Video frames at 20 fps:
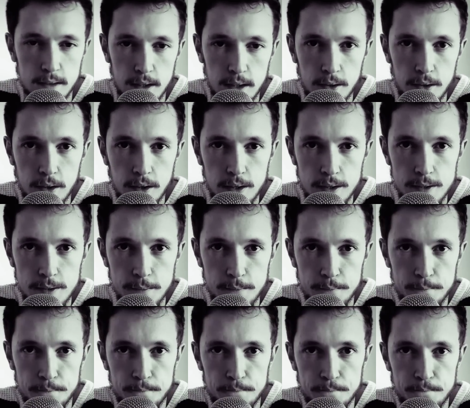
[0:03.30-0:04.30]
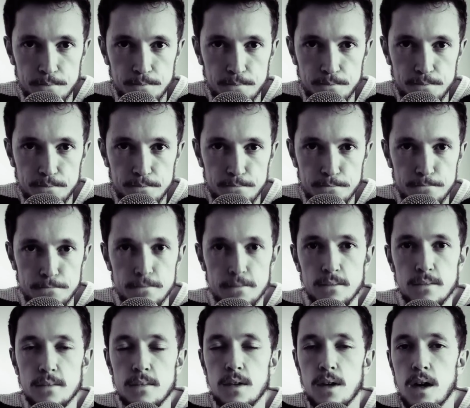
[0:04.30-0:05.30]
Hello guys,
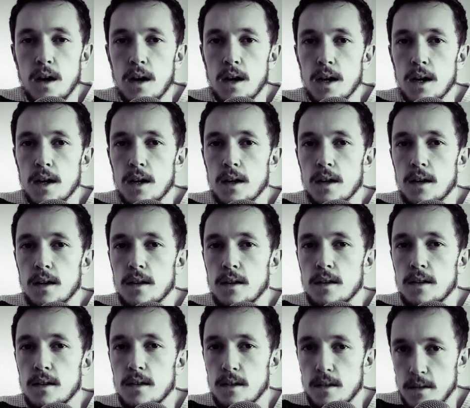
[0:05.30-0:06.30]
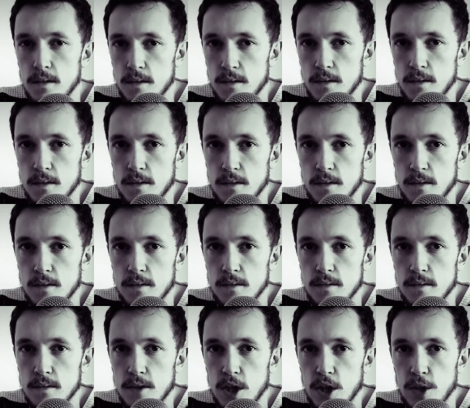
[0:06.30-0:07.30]
I
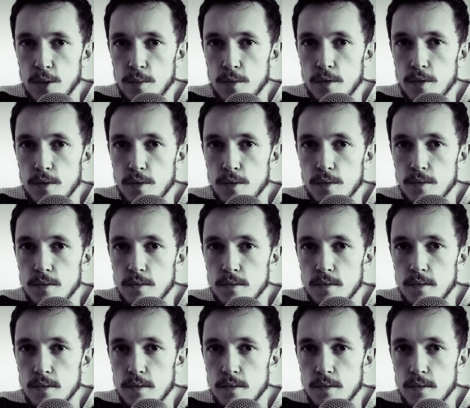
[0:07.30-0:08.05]
hope you're all